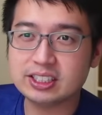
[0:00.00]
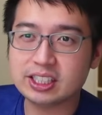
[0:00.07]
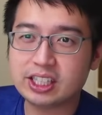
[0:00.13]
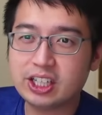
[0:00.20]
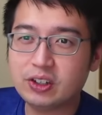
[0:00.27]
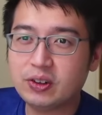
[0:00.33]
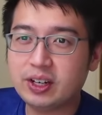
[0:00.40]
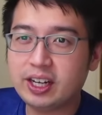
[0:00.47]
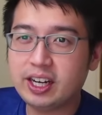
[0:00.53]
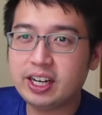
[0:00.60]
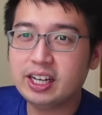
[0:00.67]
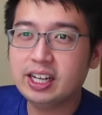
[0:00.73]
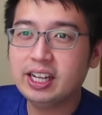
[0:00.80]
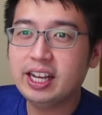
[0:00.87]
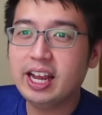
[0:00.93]

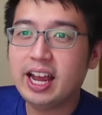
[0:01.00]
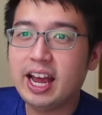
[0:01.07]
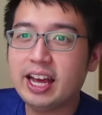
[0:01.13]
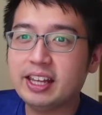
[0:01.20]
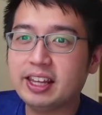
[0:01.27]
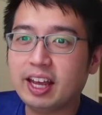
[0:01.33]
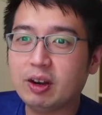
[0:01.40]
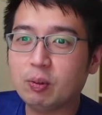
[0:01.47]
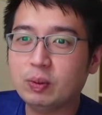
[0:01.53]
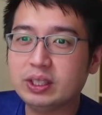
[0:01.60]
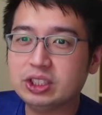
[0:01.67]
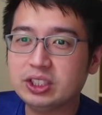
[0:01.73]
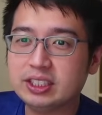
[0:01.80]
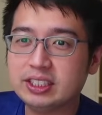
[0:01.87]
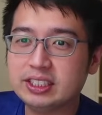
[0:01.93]
security, and then
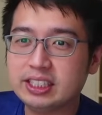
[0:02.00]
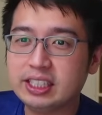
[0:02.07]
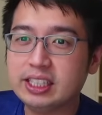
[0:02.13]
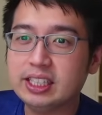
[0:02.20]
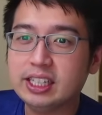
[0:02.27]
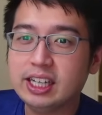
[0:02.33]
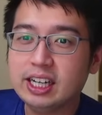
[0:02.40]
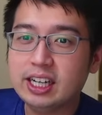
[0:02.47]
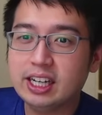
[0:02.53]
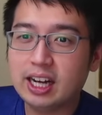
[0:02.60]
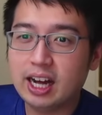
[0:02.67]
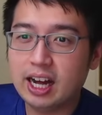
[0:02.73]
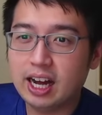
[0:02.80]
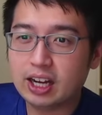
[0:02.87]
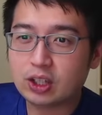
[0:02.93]
we should see
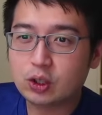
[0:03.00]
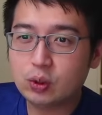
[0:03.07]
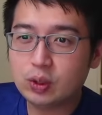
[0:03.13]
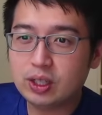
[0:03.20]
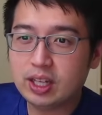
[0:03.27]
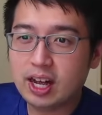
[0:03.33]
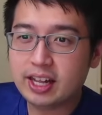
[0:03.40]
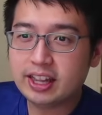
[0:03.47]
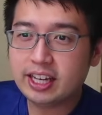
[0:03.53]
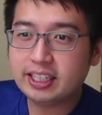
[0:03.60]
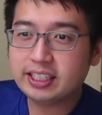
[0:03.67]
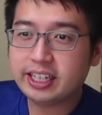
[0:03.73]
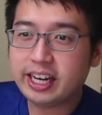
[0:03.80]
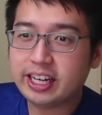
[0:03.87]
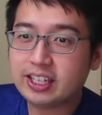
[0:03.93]
Google
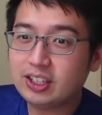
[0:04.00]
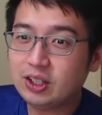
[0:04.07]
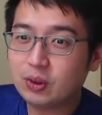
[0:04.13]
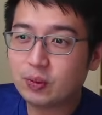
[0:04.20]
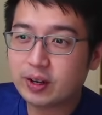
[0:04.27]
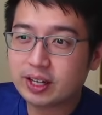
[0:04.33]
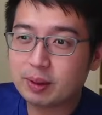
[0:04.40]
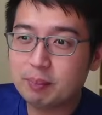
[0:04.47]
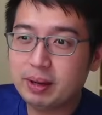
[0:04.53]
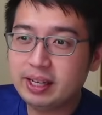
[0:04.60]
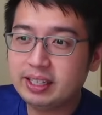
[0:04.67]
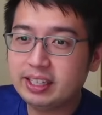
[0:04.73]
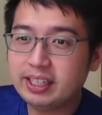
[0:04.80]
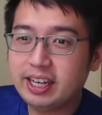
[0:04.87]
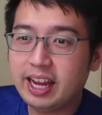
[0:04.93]
Authenticator
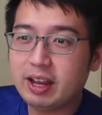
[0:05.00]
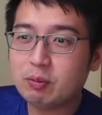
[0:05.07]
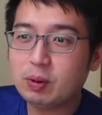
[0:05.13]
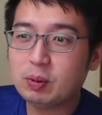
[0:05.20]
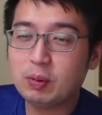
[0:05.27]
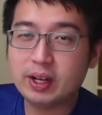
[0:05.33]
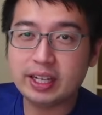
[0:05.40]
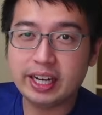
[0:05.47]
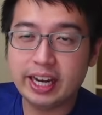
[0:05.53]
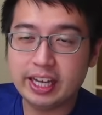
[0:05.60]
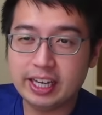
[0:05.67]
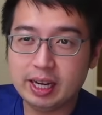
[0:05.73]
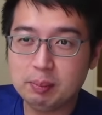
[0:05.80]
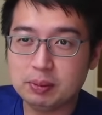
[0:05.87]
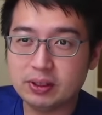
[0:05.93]
recommended, and we want to
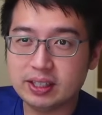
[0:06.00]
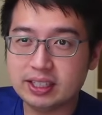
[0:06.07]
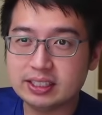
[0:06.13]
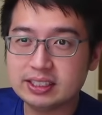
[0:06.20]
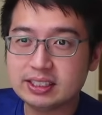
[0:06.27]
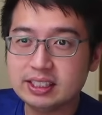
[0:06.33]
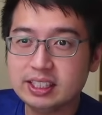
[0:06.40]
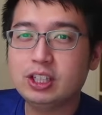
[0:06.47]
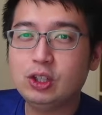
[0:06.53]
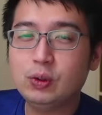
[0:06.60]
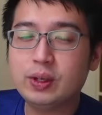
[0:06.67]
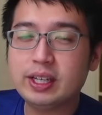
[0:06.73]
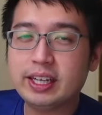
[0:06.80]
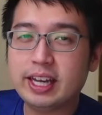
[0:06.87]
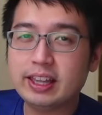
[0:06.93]
enable this.
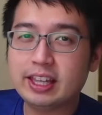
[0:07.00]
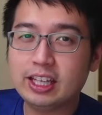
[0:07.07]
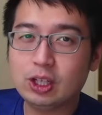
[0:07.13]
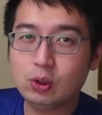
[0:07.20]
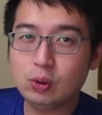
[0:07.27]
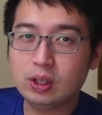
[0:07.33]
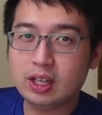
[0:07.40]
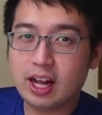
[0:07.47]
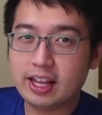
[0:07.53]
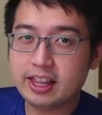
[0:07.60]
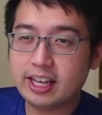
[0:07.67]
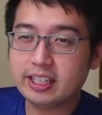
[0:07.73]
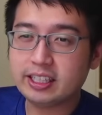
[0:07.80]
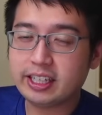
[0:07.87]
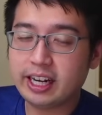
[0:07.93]
You can get the Google
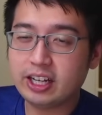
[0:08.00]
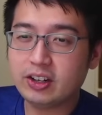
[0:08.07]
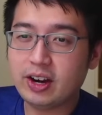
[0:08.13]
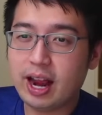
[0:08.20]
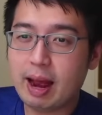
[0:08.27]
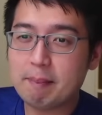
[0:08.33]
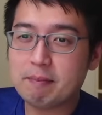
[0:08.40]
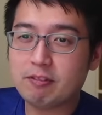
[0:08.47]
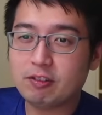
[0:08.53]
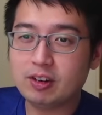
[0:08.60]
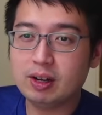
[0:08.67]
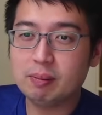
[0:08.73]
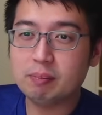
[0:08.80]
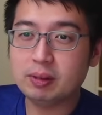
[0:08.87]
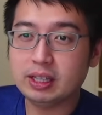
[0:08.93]
Authenticator app
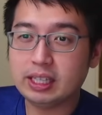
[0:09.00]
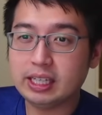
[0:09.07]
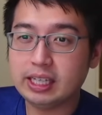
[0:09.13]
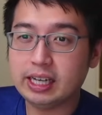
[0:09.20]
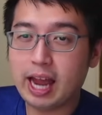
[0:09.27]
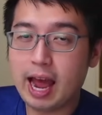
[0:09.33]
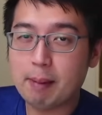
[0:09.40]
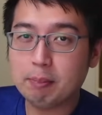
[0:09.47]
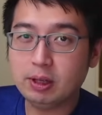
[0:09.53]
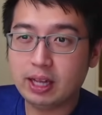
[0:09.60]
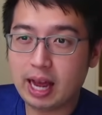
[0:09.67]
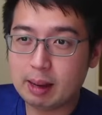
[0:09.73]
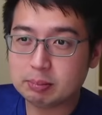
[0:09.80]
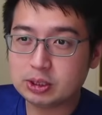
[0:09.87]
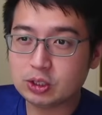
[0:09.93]
from the
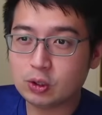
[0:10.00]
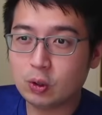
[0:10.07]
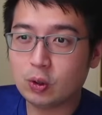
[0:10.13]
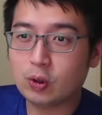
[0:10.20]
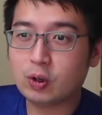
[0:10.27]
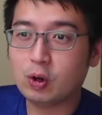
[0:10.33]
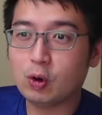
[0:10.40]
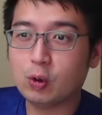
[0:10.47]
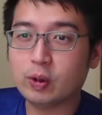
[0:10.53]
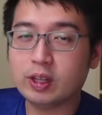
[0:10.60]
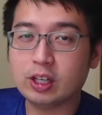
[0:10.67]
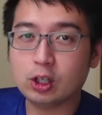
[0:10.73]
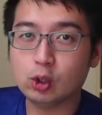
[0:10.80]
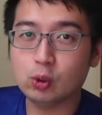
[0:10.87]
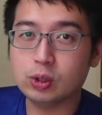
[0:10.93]
Apple App Store or
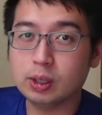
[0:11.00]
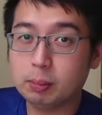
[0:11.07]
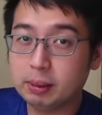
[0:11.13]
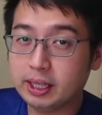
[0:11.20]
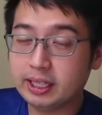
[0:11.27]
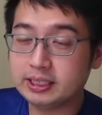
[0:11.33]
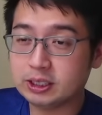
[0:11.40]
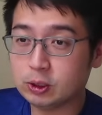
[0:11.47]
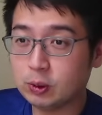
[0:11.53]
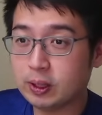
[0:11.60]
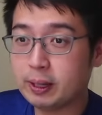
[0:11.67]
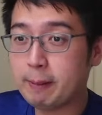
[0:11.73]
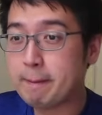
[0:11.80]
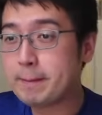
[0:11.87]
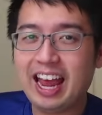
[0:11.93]
the Google Play
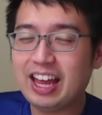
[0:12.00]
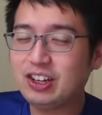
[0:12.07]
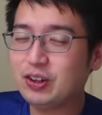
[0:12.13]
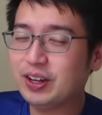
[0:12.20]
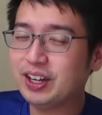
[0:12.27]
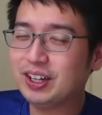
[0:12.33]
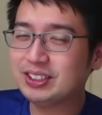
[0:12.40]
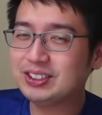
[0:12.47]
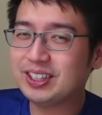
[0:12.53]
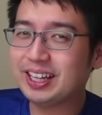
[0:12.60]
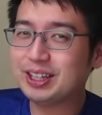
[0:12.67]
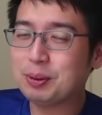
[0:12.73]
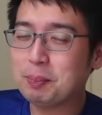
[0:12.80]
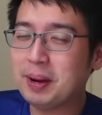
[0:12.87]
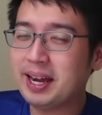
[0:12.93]
Store. And you can also
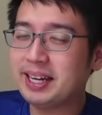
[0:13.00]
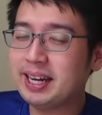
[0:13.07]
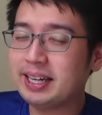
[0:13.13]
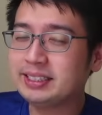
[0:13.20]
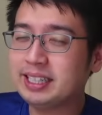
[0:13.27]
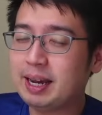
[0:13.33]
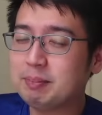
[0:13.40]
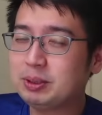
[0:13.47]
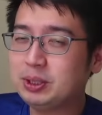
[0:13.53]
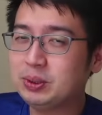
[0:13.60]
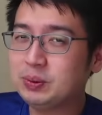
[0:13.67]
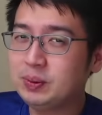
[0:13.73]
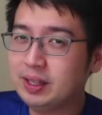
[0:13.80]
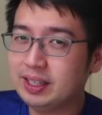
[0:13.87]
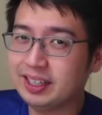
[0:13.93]
get the Binance app
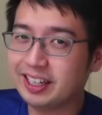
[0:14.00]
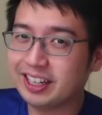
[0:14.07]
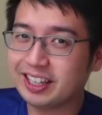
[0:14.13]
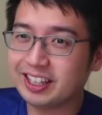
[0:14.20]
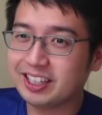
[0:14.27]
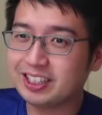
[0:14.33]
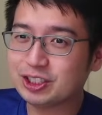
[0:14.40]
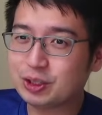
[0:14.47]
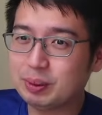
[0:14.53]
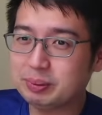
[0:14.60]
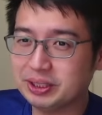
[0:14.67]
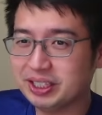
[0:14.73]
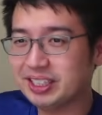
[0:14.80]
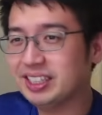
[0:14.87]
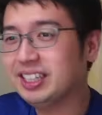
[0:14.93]
too, link in the
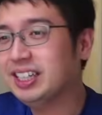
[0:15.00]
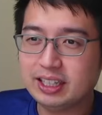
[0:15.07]
description.